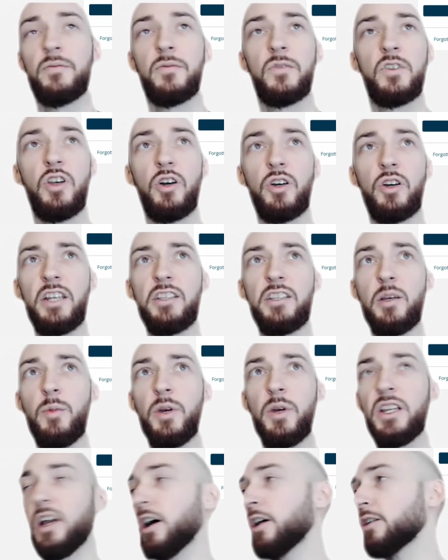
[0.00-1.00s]
So can
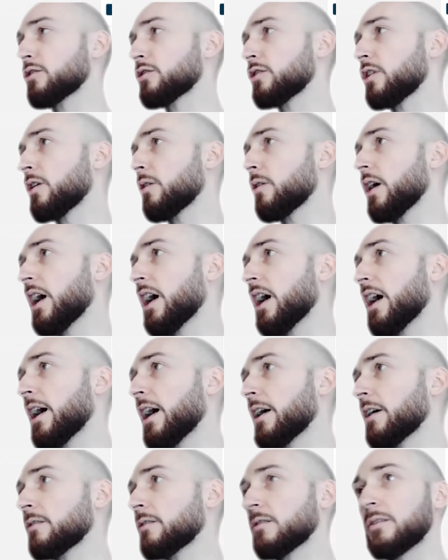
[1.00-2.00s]
somebody also
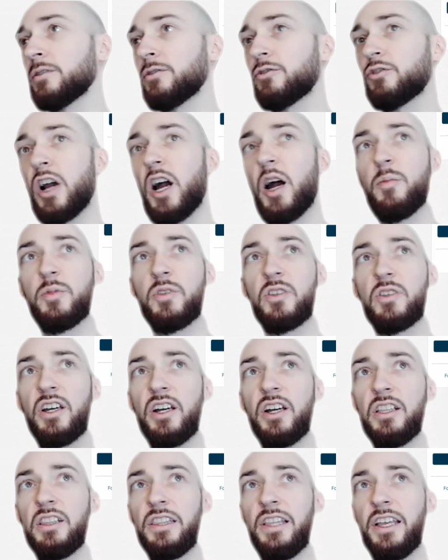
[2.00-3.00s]
drop
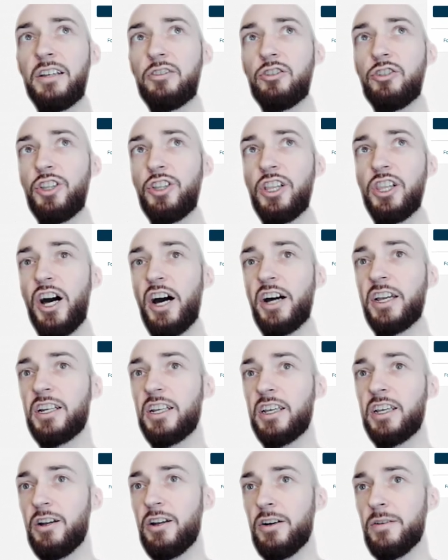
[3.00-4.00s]
the link to the login
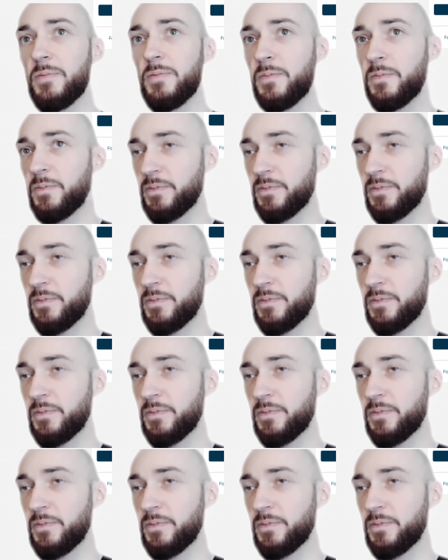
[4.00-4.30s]
here?